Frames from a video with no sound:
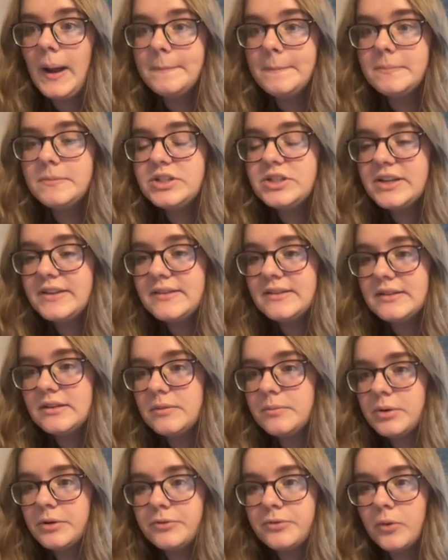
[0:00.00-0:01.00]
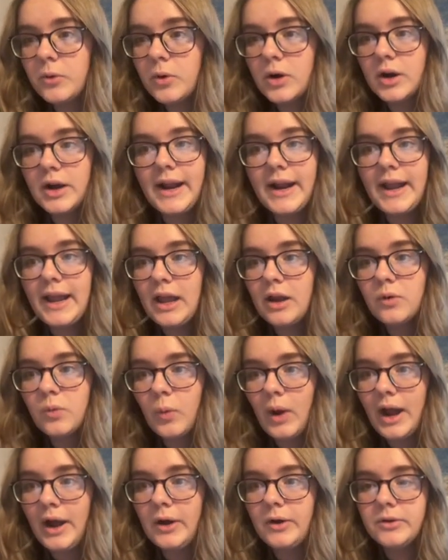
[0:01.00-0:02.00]
just before and
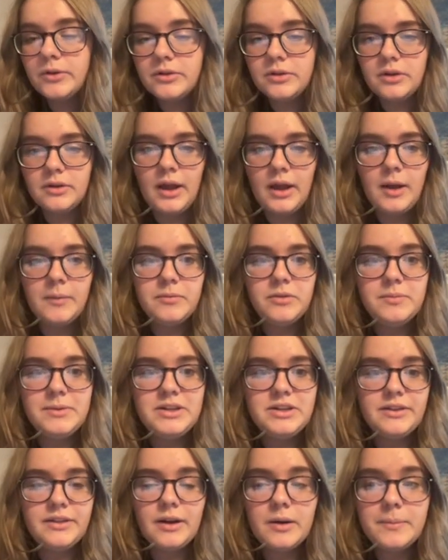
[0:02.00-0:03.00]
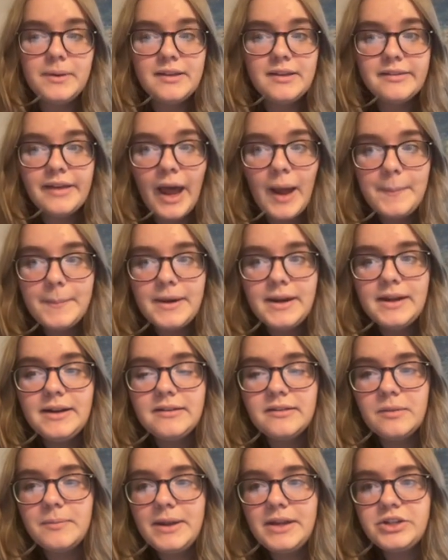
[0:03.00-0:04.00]
while speech therapy is happening,
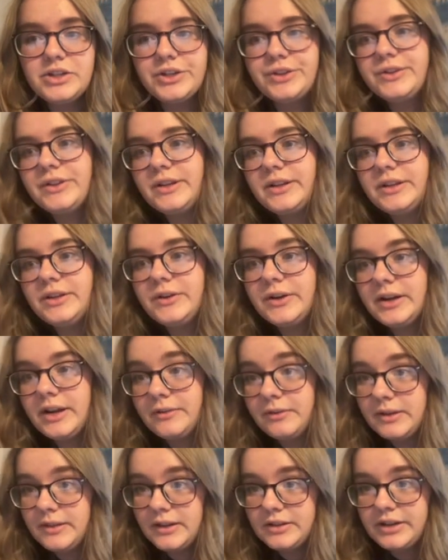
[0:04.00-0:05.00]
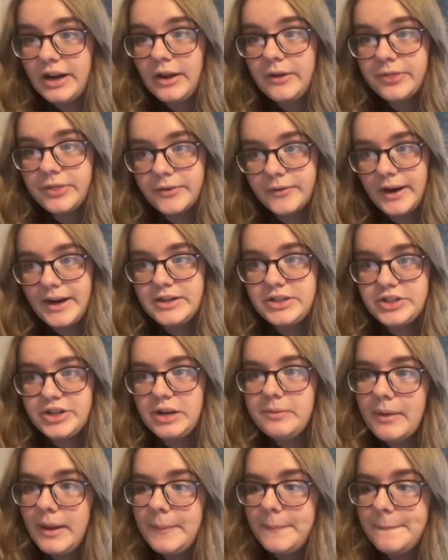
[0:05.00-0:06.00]
to make sure that you're giving the child the right
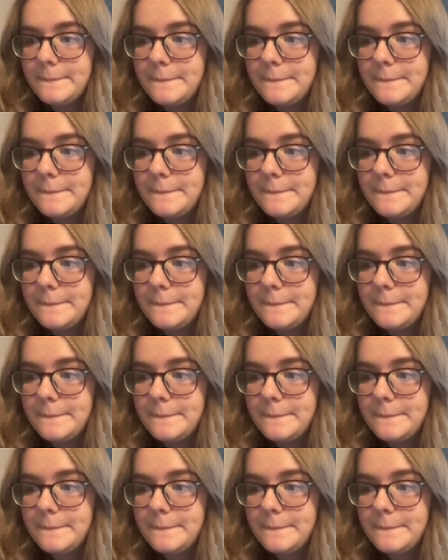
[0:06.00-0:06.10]
treatment.